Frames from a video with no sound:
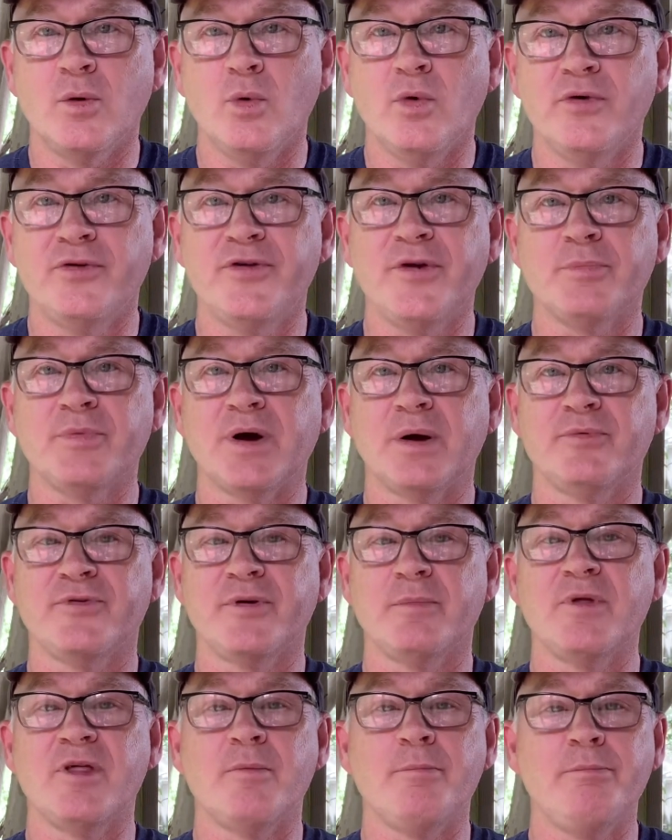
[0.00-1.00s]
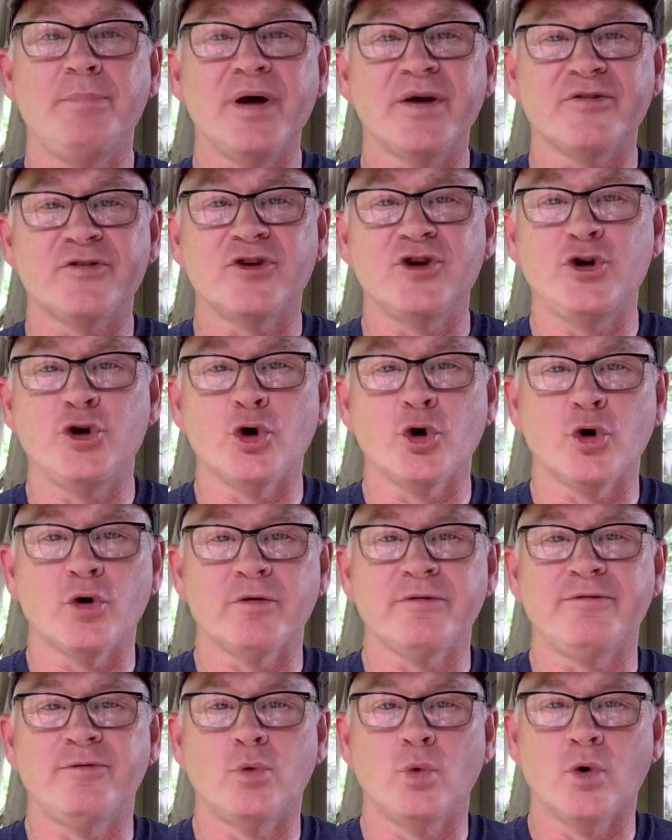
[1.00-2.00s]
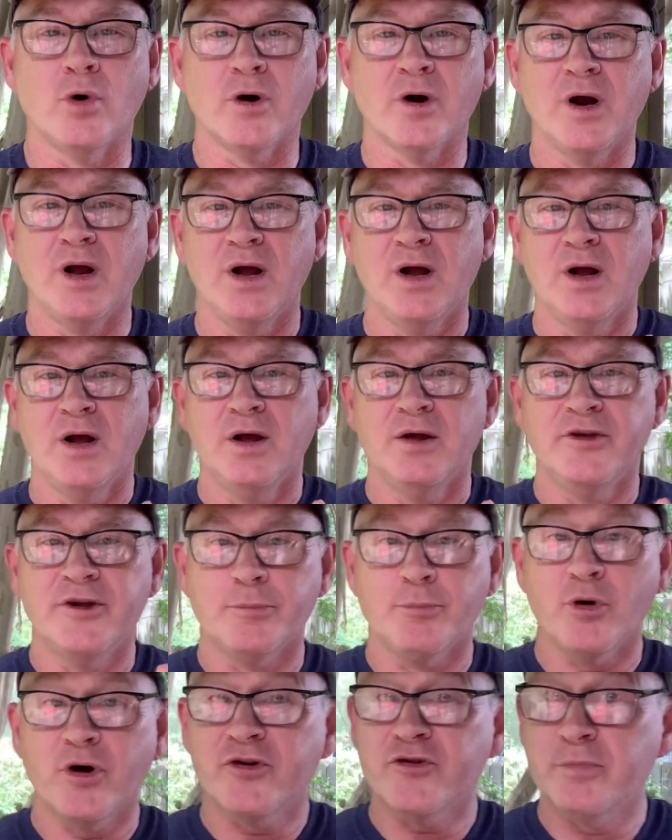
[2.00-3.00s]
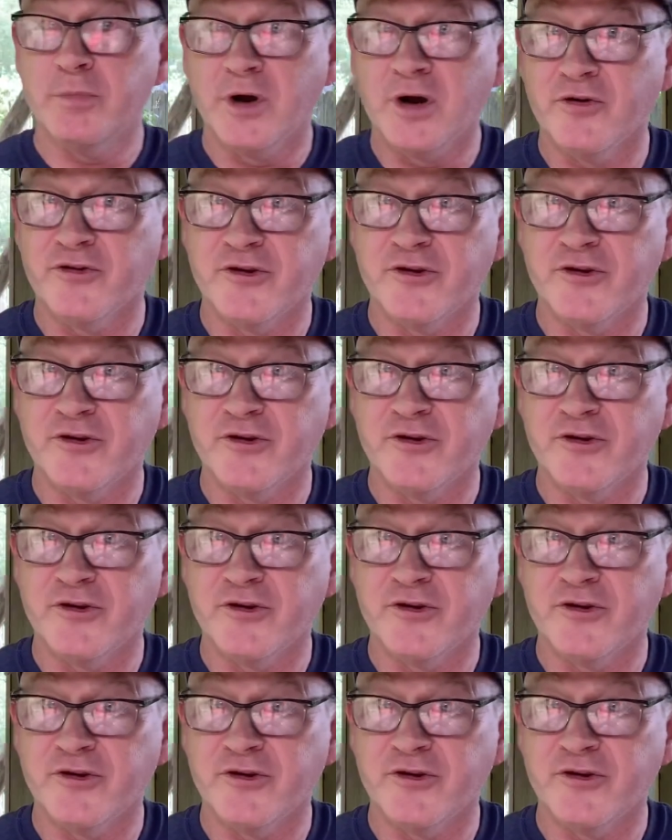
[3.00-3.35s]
sometimes some of the best cure for depression, because